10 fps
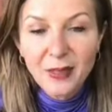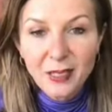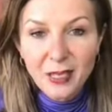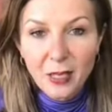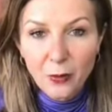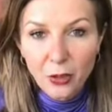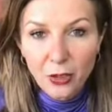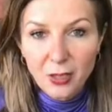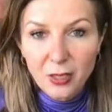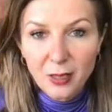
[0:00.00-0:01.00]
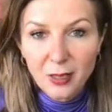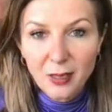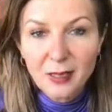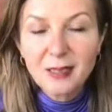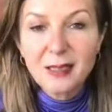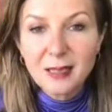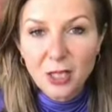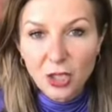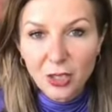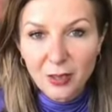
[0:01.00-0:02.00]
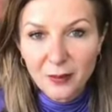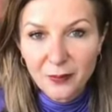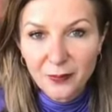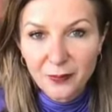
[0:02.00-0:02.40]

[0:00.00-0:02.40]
the D word, decision.